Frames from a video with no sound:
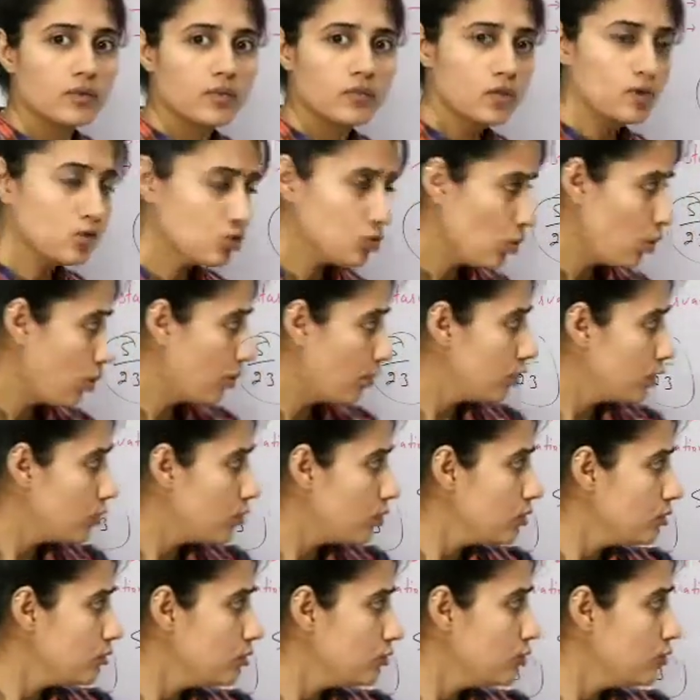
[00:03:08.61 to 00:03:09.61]
This
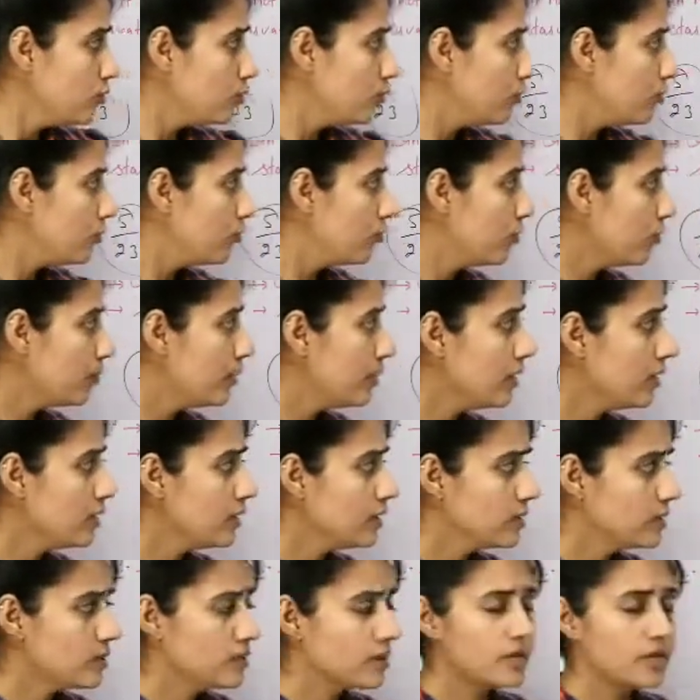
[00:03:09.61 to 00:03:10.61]
overall throughput would
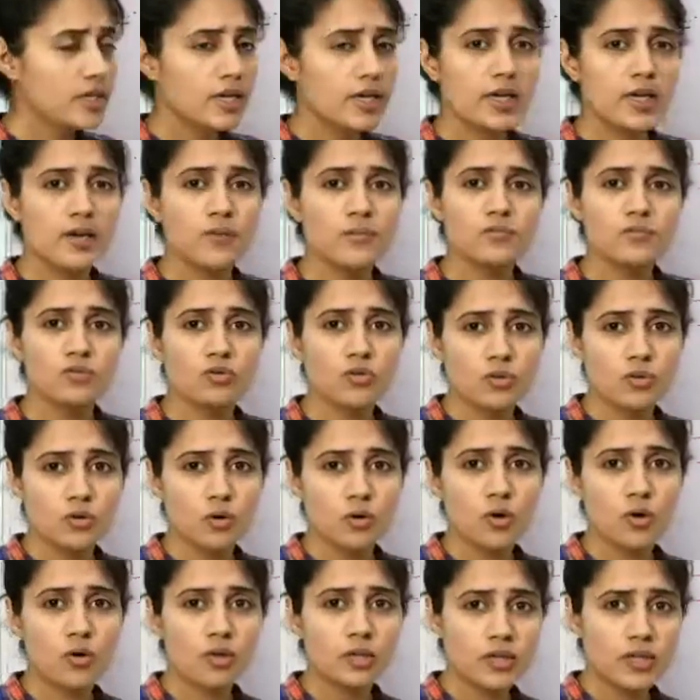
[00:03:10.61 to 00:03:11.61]
be same for
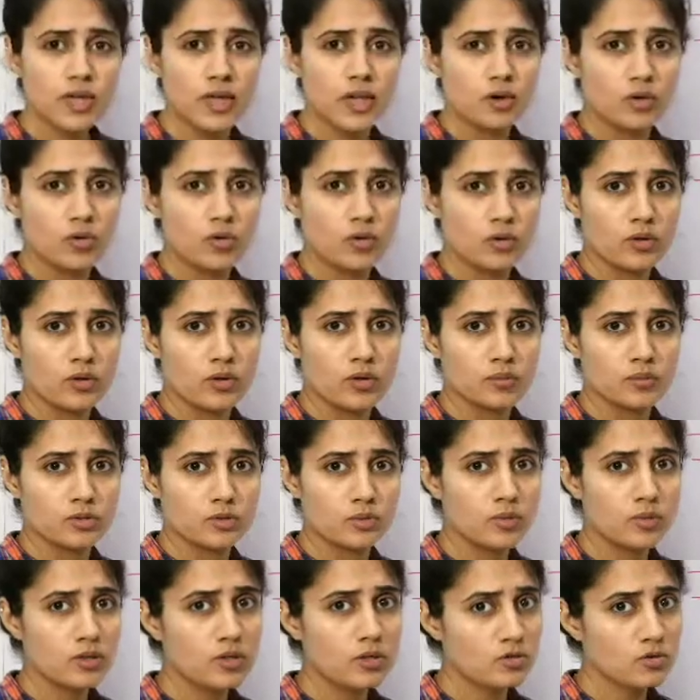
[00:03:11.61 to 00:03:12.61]
all the
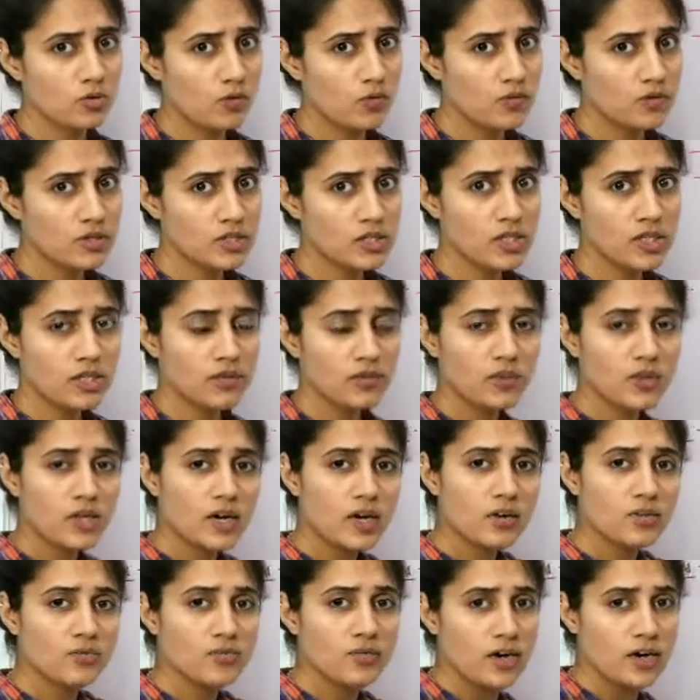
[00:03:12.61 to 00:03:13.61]
algorithms, because obviously if
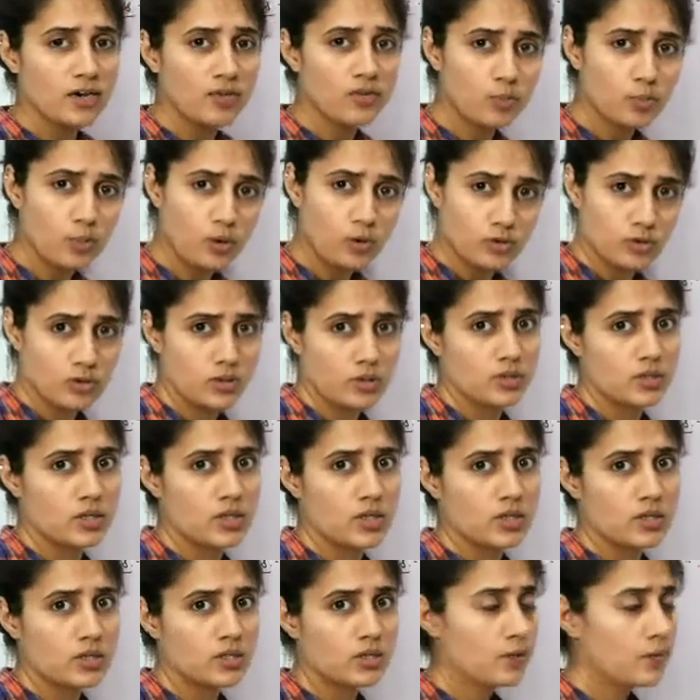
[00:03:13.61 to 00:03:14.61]
there are 5
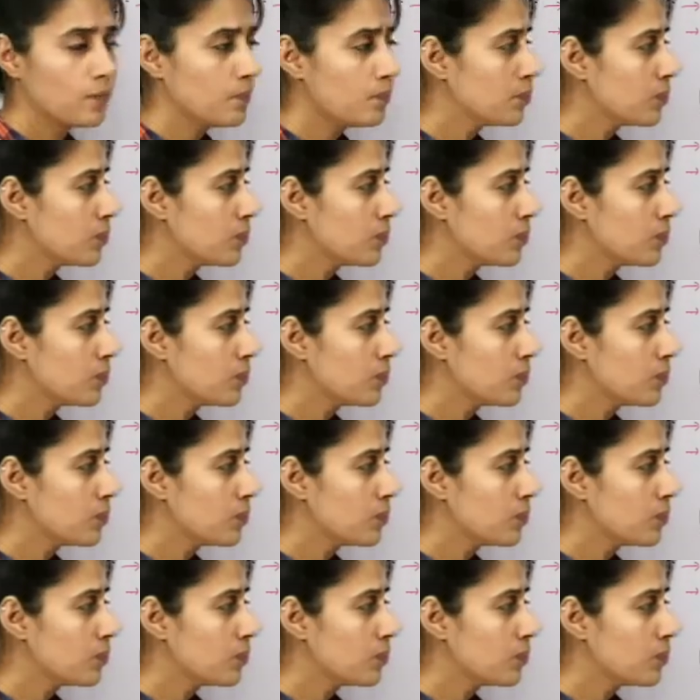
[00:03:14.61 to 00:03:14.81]
processes,